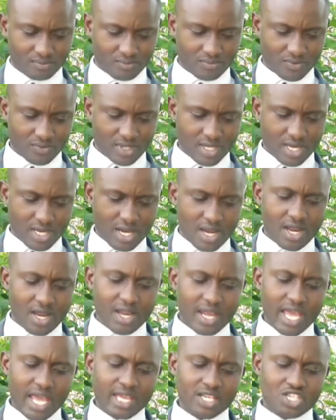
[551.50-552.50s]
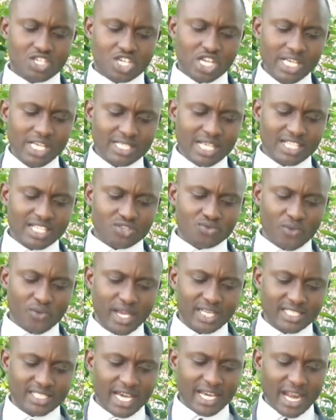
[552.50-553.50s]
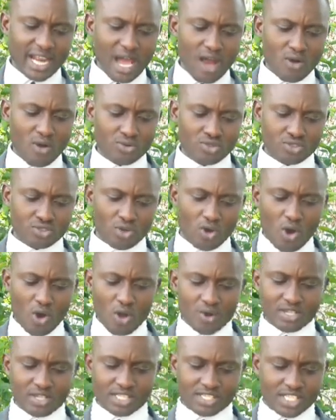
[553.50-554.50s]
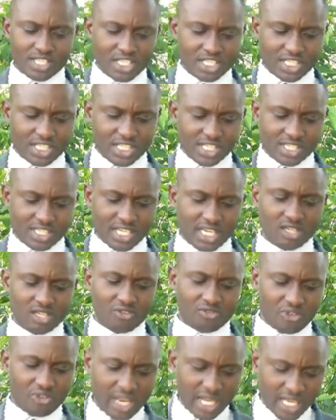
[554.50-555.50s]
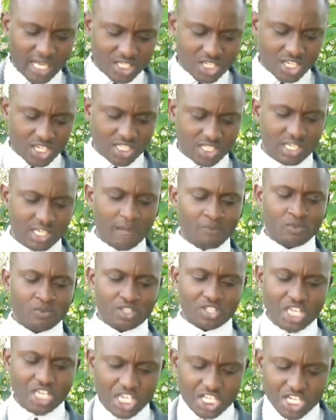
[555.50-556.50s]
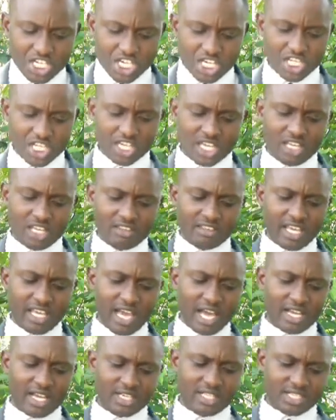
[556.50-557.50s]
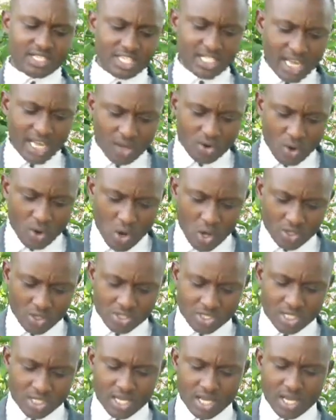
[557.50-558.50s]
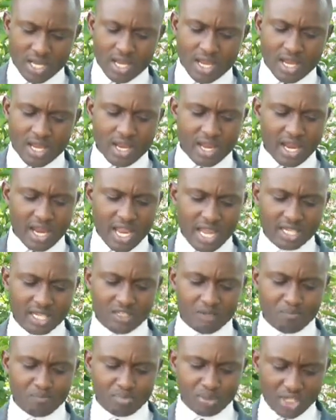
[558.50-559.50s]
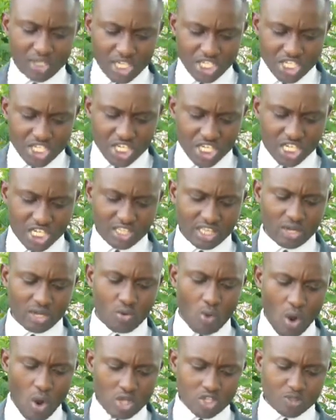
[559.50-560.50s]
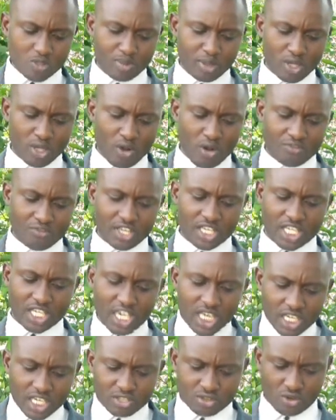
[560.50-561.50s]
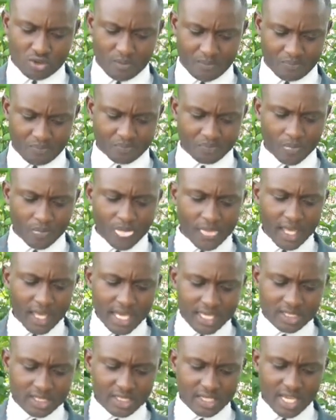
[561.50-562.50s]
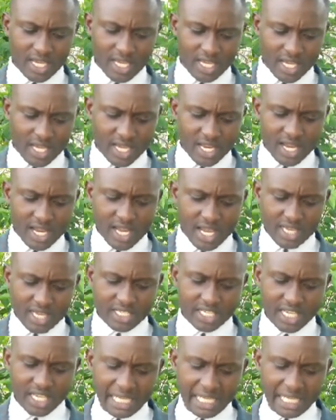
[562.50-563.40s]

And Jesus went around all the cities and the villages, teaching in their synagogues and preaching the gospel of the kingdom and healing